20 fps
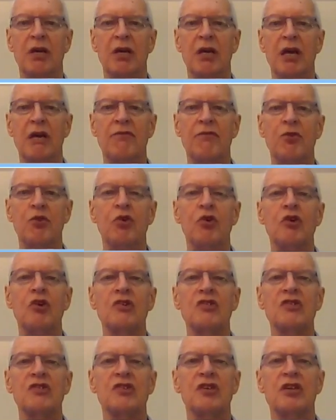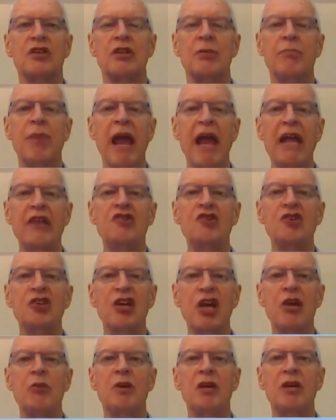of course, the
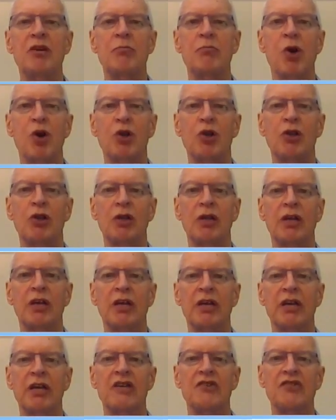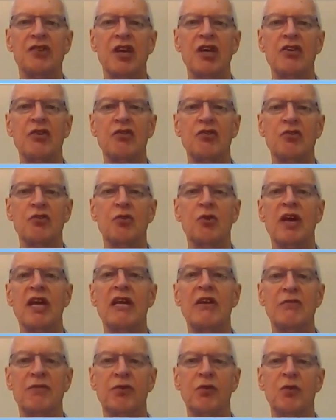pan-genomic model is going to
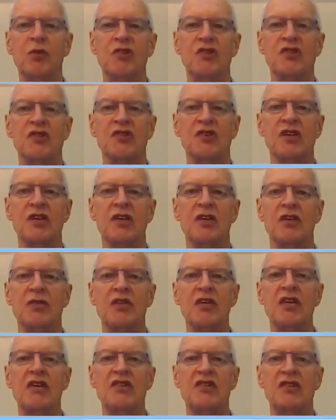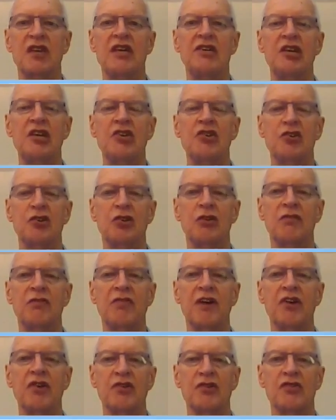influence these additional
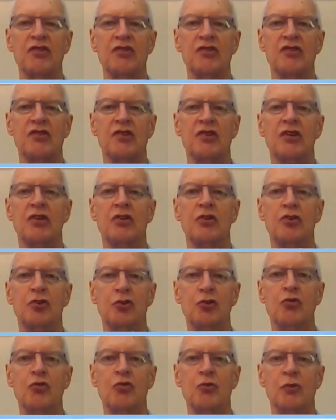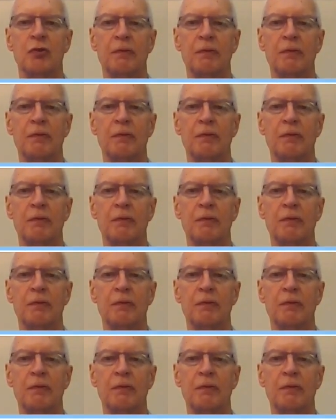functions too.